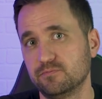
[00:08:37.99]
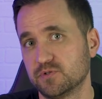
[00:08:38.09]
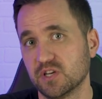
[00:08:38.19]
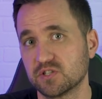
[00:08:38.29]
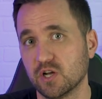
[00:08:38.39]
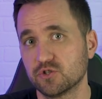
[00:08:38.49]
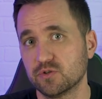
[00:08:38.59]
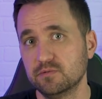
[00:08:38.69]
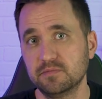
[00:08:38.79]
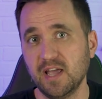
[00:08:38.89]

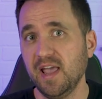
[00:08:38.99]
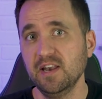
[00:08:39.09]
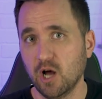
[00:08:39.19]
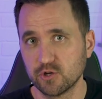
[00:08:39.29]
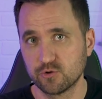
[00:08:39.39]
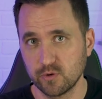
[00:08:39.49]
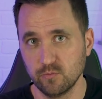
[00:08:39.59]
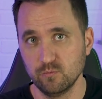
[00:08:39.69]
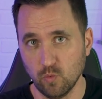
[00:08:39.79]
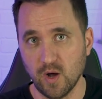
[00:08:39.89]
600 to 800
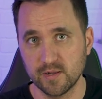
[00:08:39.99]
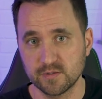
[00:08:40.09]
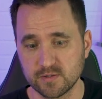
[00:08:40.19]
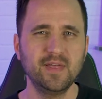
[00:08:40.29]
watts.